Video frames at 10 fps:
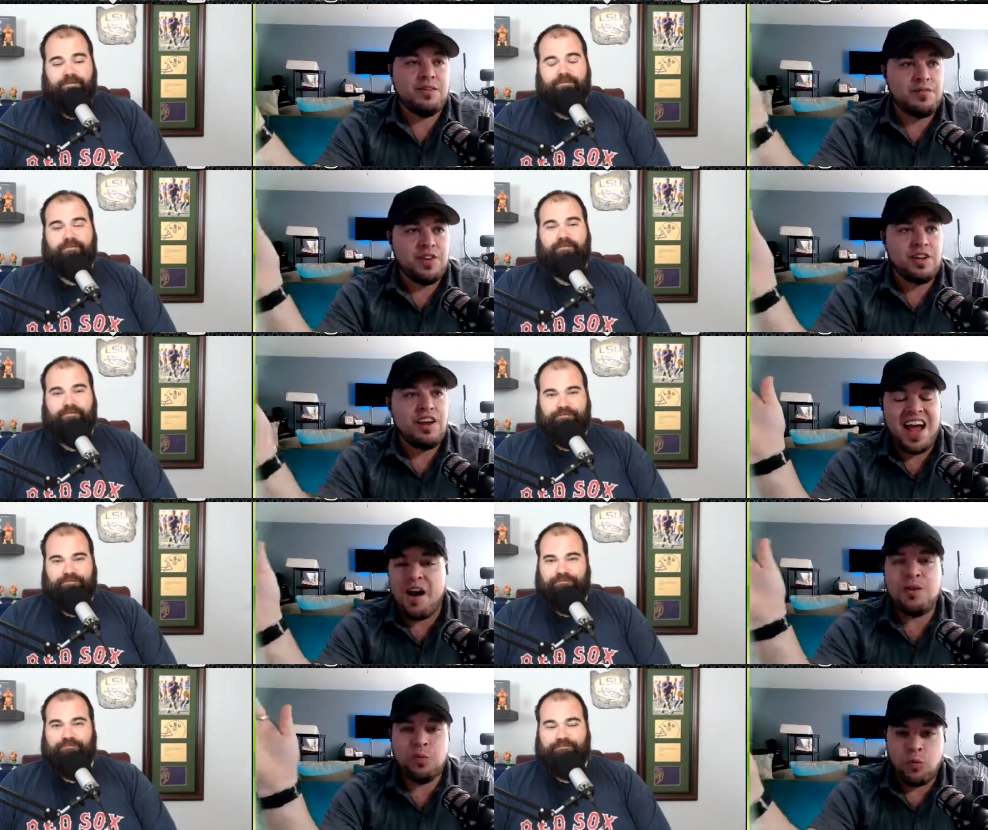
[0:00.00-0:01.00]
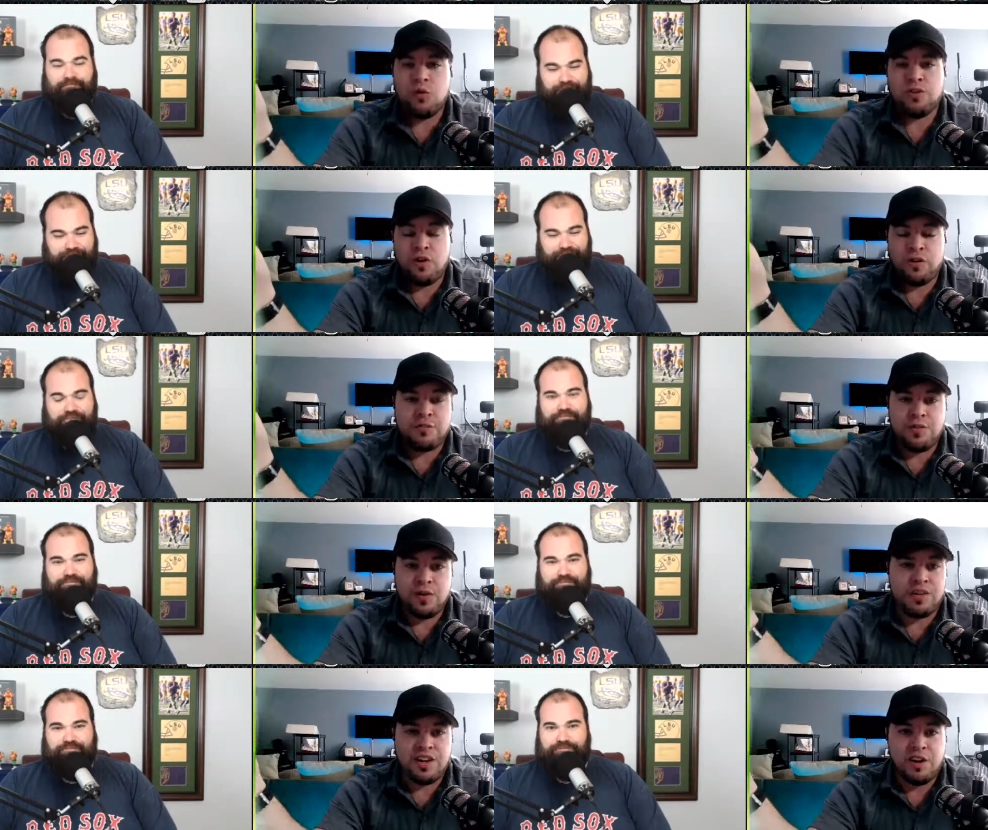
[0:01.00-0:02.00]
Speaker 1: how in the world are they
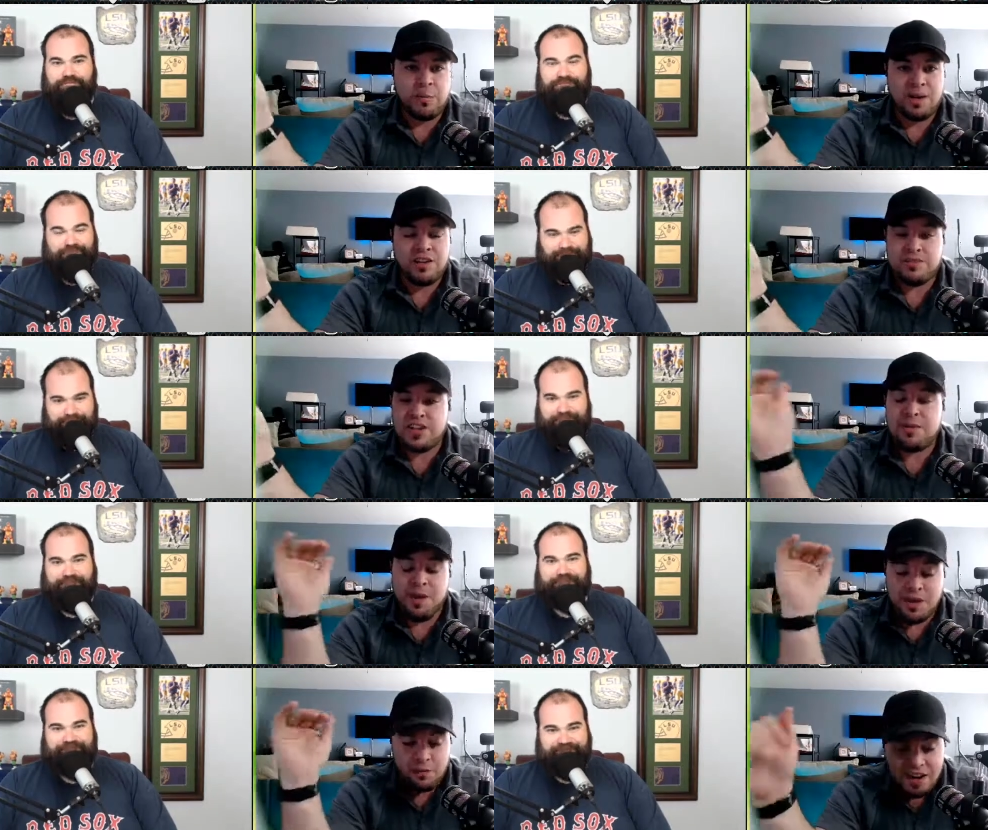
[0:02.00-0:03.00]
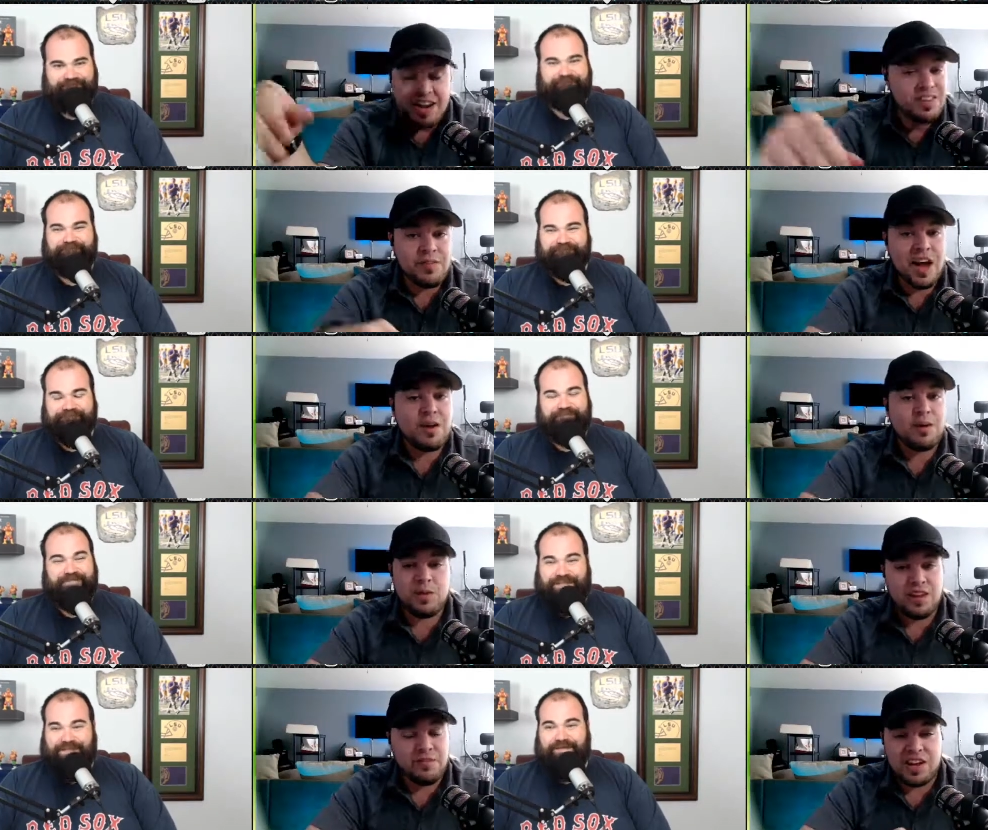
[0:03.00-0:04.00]
fielding a competitive team, and right now they've got a
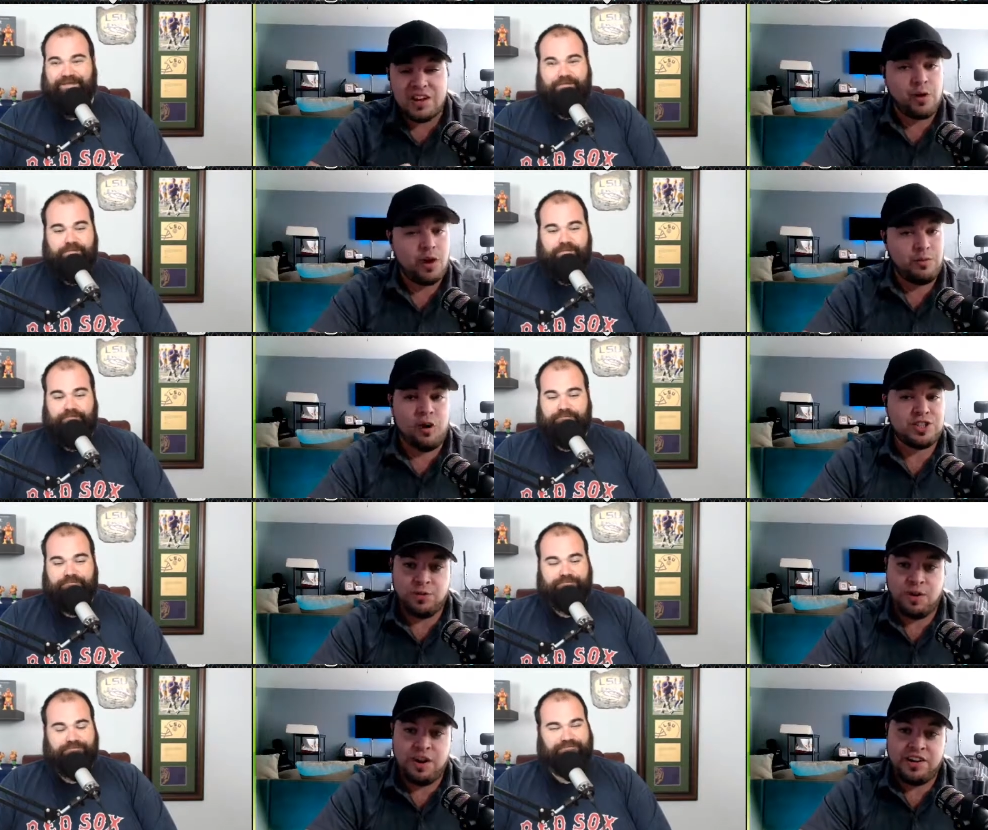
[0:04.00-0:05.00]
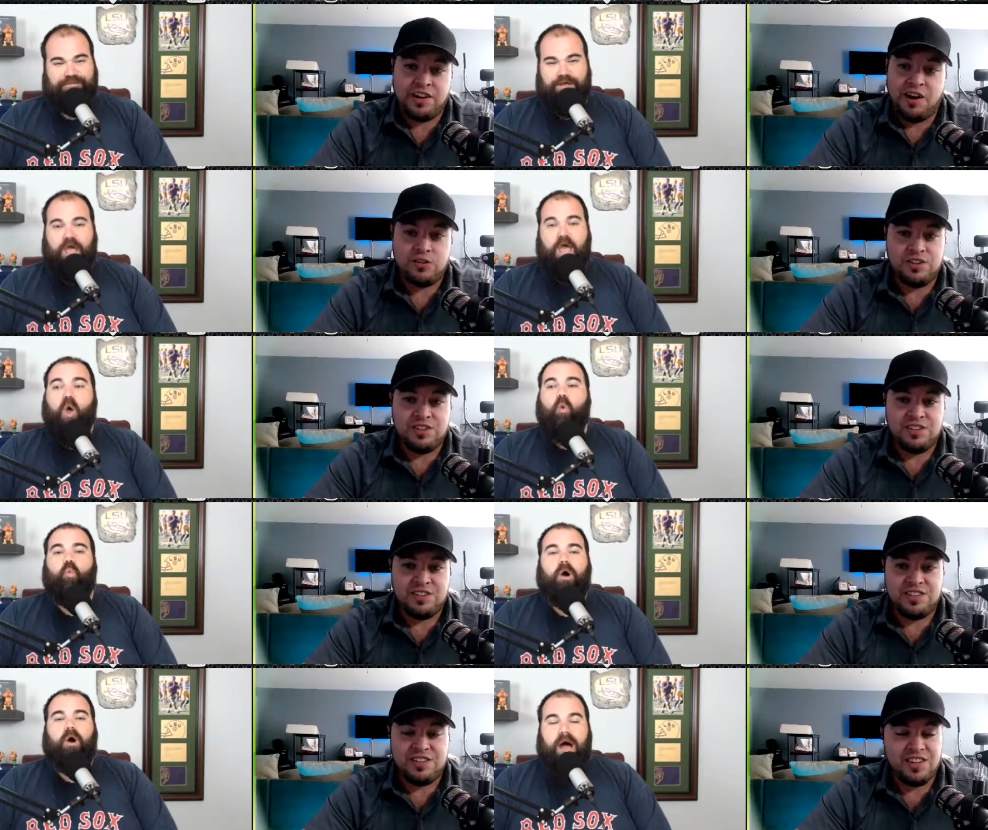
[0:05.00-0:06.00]
they've got a great roster right now. Like,
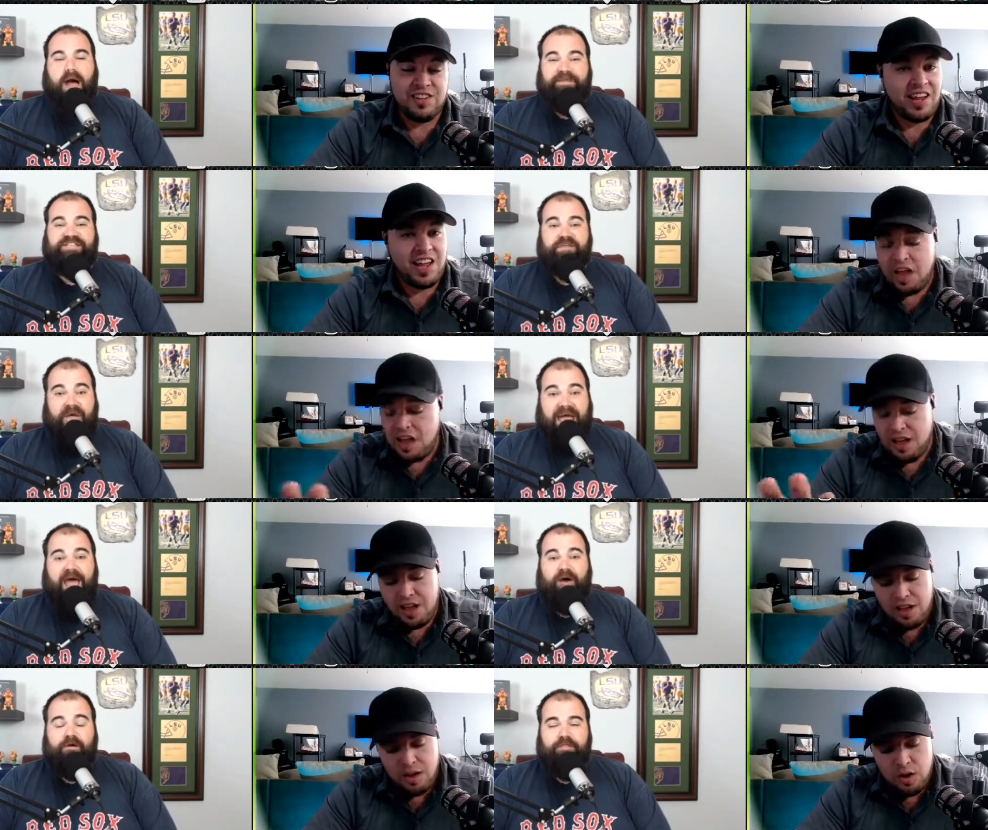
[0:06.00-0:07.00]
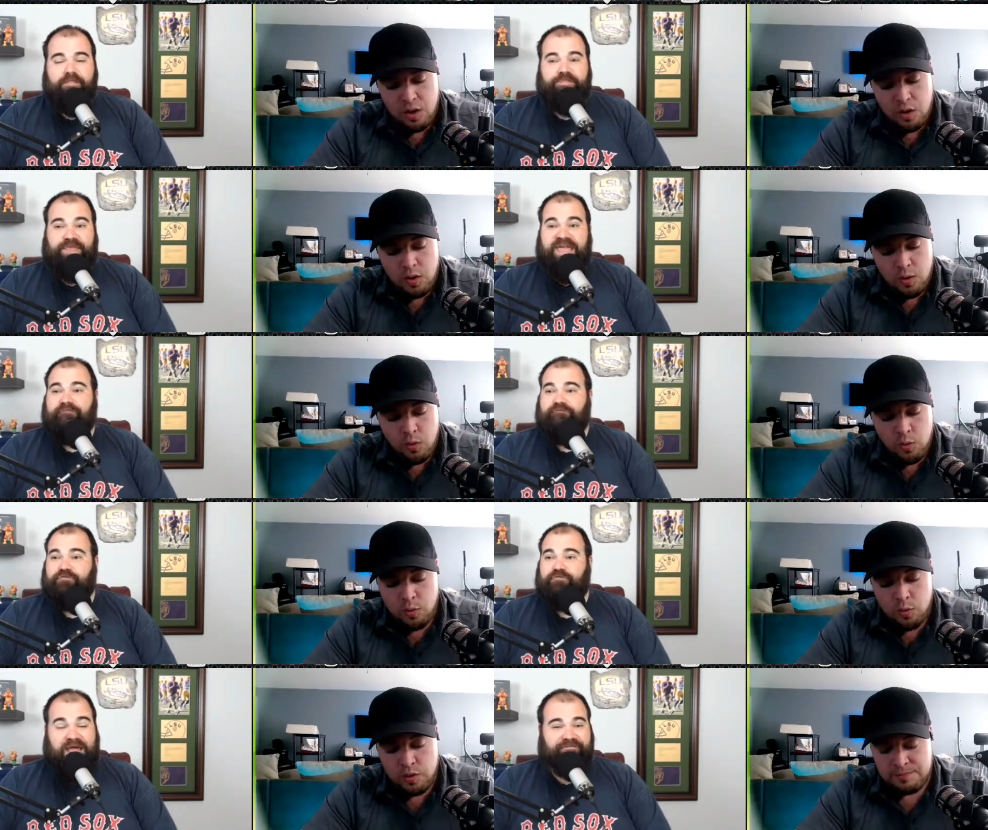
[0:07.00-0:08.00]
well,
Speaker 2: I'm going to tell you how they have
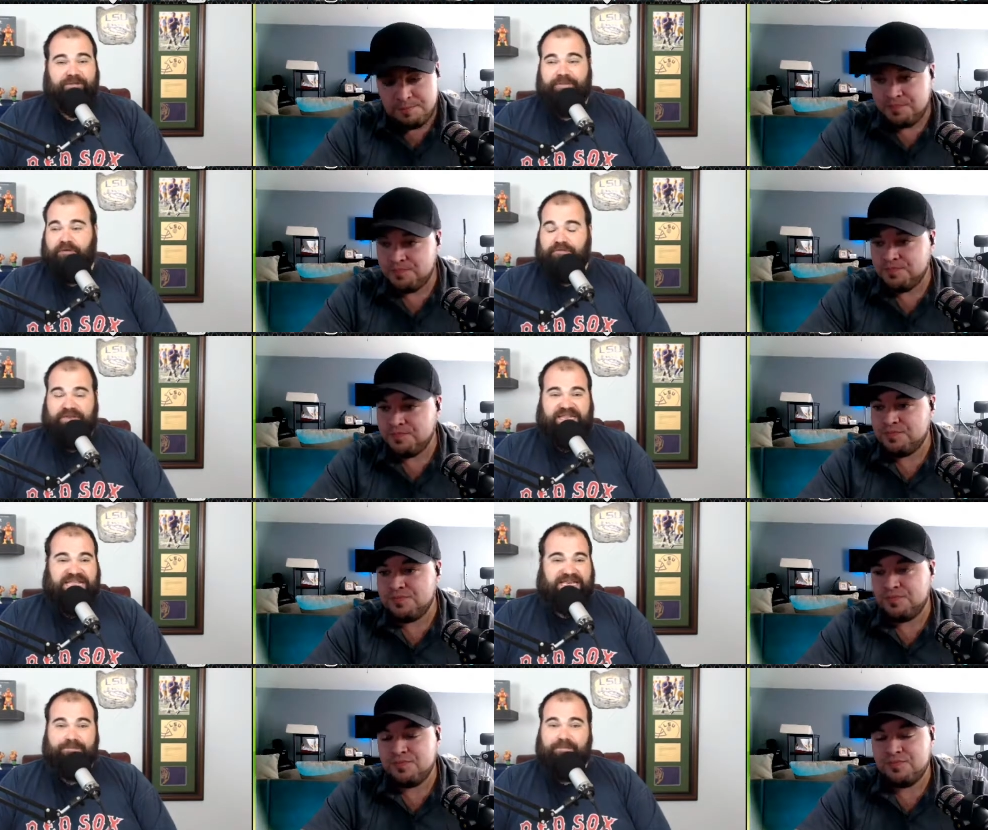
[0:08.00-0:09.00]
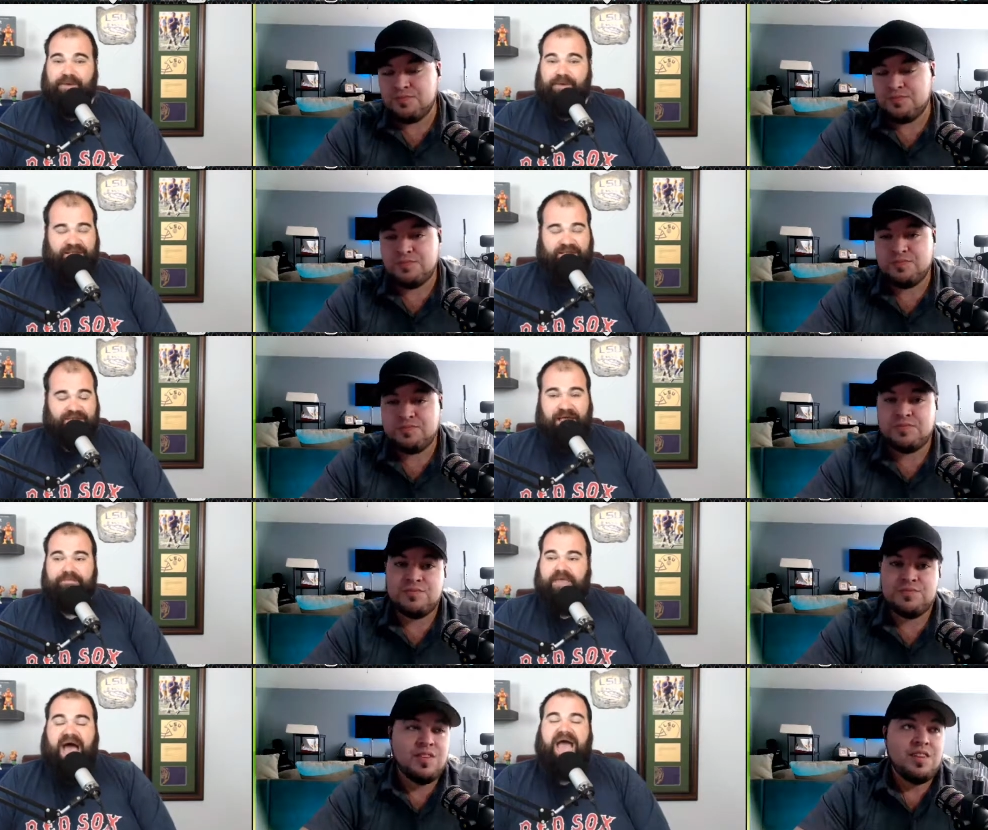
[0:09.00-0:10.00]
drafted better than anybody in the. I,
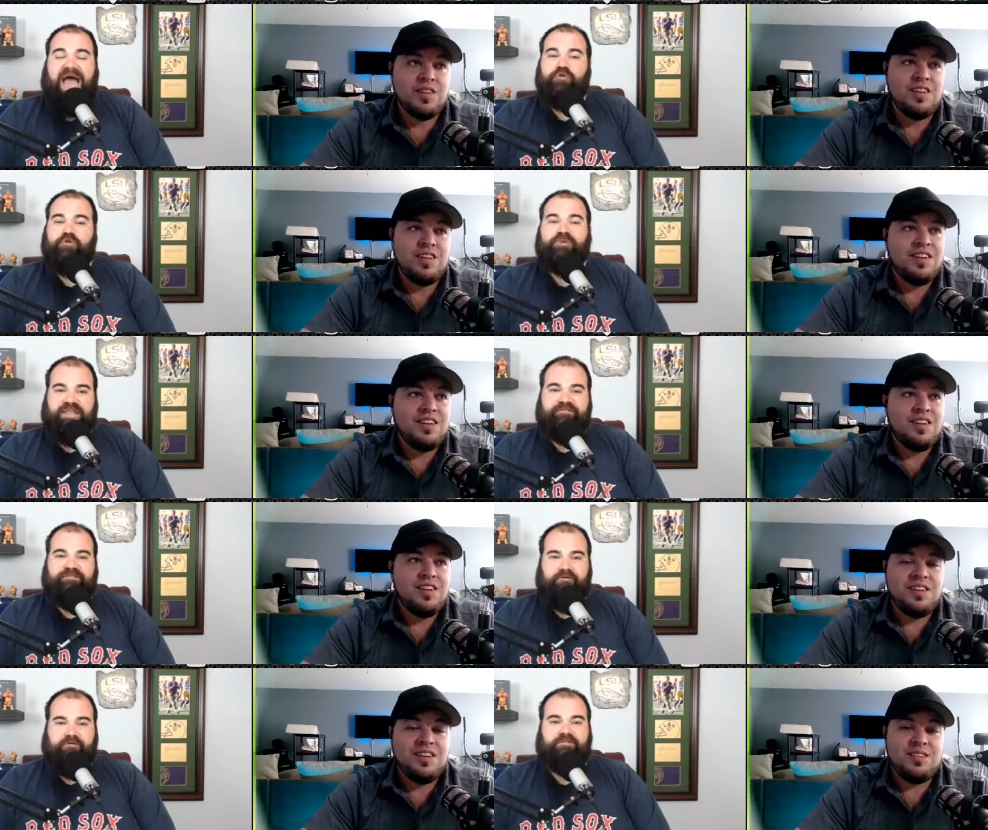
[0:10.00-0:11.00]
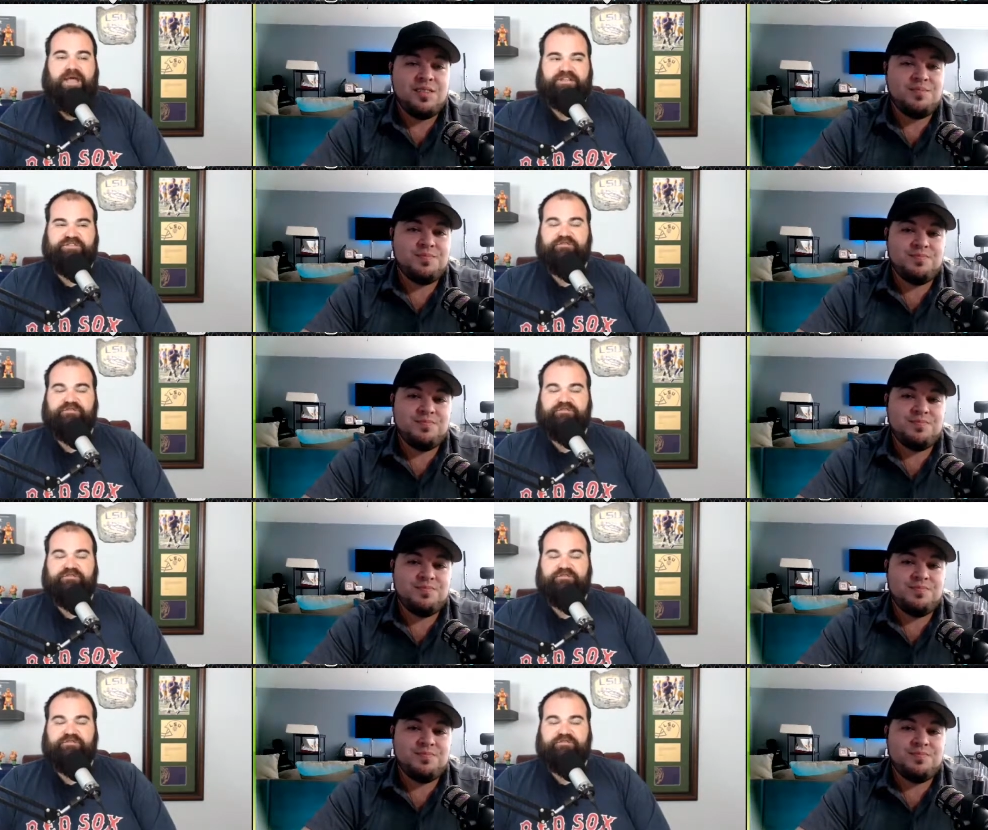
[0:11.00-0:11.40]
I do believe over the last four